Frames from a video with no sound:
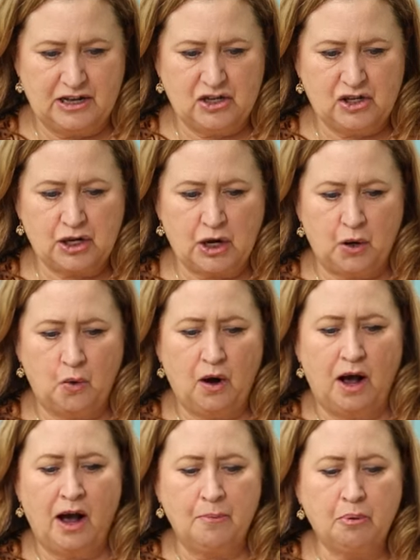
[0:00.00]
So
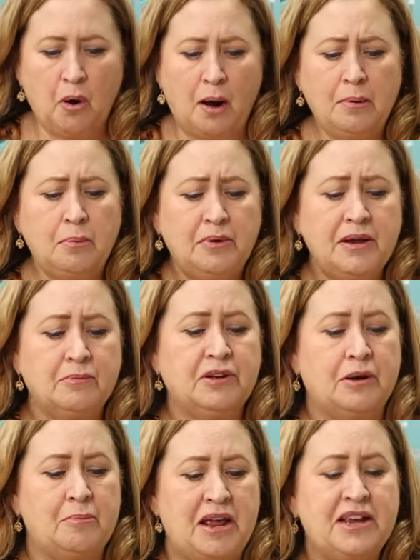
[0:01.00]
I probably am
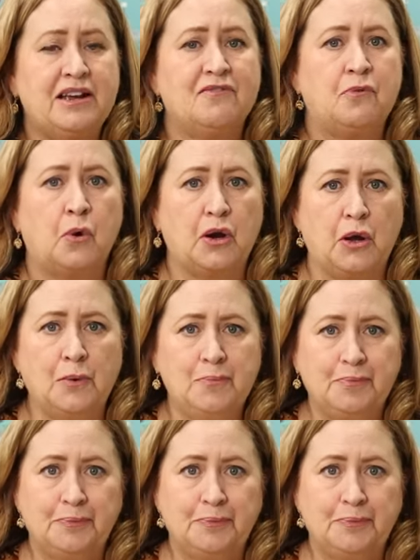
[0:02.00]
going to make it for you.